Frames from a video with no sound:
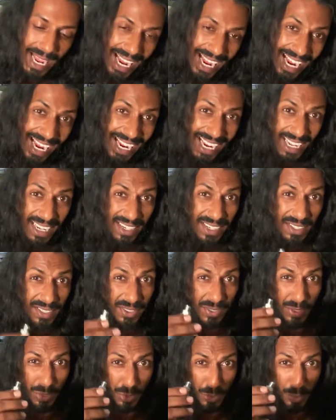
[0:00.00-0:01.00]

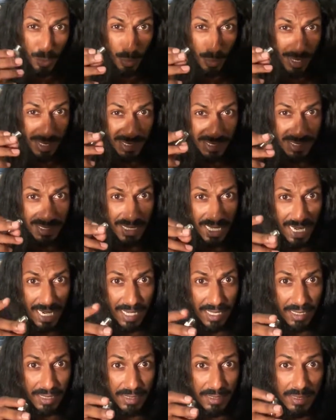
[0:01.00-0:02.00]
And the correct
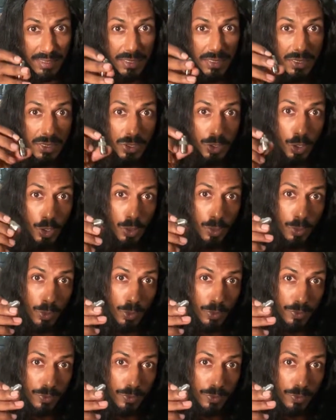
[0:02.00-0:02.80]
size turbo